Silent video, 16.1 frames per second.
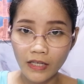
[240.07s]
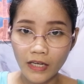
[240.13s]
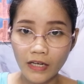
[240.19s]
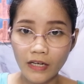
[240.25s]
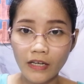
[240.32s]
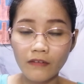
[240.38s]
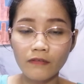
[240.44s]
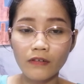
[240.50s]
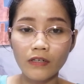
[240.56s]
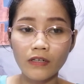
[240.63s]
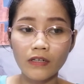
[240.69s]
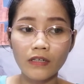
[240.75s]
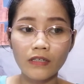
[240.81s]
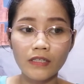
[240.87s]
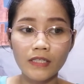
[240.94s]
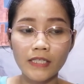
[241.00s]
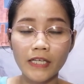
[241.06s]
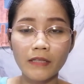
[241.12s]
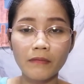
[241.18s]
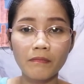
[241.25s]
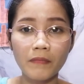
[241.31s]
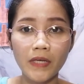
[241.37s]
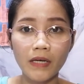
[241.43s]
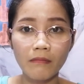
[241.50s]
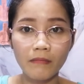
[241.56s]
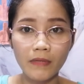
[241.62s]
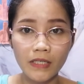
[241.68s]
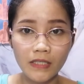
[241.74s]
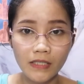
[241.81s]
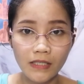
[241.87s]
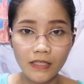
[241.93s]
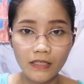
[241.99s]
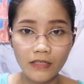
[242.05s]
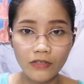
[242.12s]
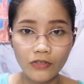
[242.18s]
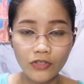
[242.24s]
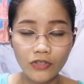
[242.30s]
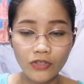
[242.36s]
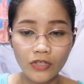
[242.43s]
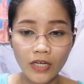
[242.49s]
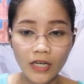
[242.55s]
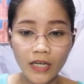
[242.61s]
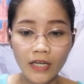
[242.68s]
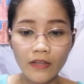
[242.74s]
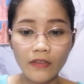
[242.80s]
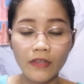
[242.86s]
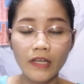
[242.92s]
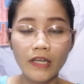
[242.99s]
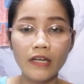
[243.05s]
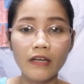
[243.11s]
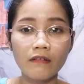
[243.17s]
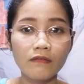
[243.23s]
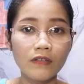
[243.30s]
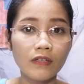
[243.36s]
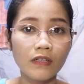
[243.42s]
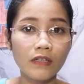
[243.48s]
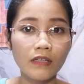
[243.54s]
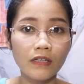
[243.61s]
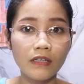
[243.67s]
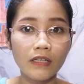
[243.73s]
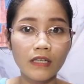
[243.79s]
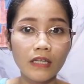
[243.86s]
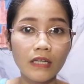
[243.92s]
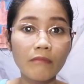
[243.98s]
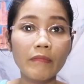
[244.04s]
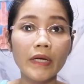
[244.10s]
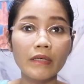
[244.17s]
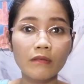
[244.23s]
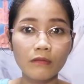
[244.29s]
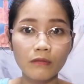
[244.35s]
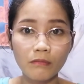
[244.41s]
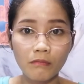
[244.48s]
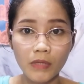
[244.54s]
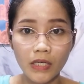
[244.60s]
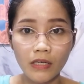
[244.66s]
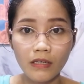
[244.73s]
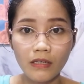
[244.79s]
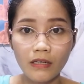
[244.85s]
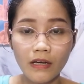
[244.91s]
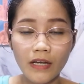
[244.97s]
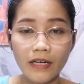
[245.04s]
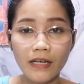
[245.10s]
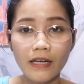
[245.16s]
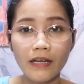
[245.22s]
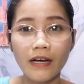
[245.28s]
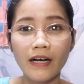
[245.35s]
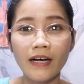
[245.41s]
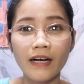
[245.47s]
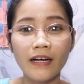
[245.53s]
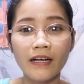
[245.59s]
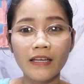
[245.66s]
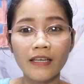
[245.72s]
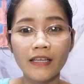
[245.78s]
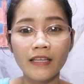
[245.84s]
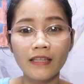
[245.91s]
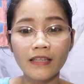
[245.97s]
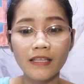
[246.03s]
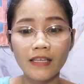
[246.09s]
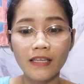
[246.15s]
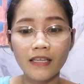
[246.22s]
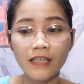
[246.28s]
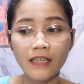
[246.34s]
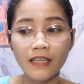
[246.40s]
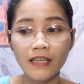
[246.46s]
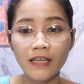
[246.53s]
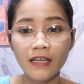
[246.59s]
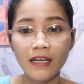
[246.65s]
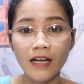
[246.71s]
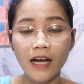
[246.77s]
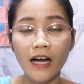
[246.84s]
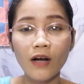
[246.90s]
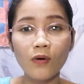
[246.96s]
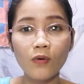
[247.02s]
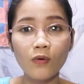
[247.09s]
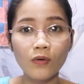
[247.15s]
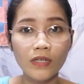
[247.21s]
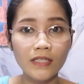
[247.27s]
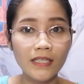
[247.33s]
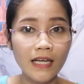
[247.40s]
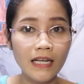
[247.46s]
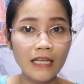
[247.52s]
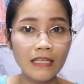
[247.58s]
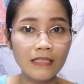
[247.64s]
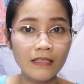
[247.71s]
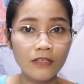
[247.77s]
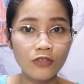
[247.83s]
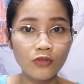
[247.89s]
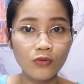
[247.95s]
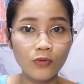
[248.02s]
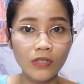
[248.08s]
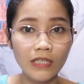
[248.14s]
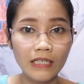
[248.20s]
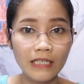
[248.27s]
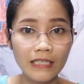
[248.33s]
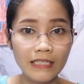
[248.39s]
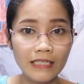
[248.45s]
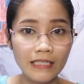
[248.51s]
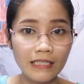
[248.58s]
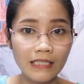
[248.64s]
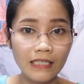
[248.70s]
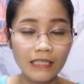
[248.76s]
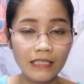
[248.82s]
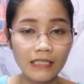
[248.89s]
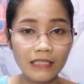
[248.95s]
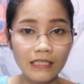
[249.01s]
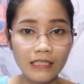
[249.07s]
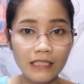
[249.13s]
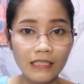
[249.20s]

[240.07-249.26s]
They never sent me a message. They never emailed me na hindi ako kasali sa shortlisted